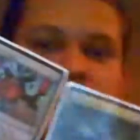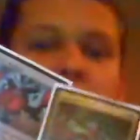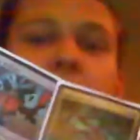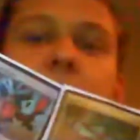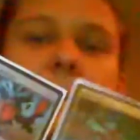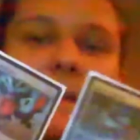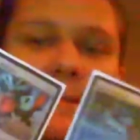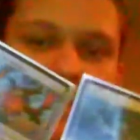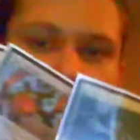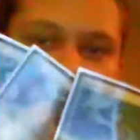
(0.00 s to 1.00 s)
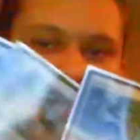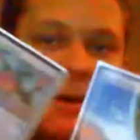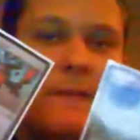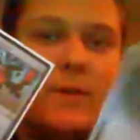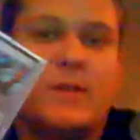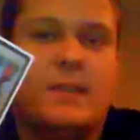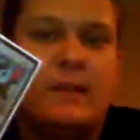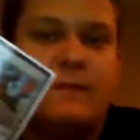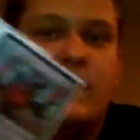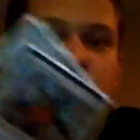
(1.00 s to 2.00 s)
Scry, so you can scry first and
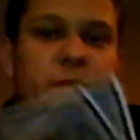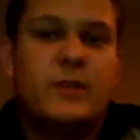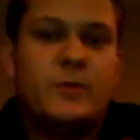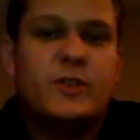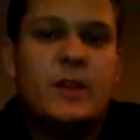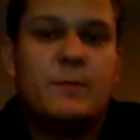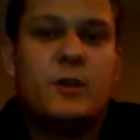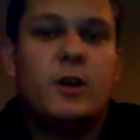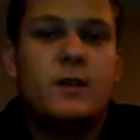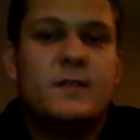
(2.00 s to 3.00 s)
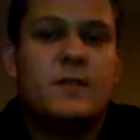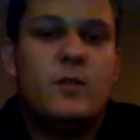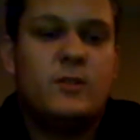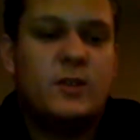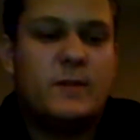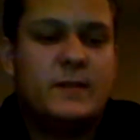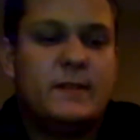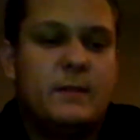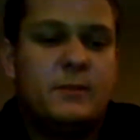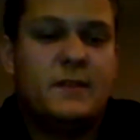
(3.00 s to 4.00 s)
then flip over the Reshaper card, so it generates a
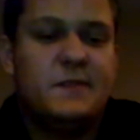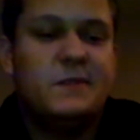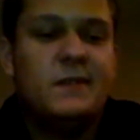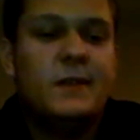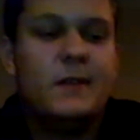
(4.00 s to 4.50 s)
lot of pluses.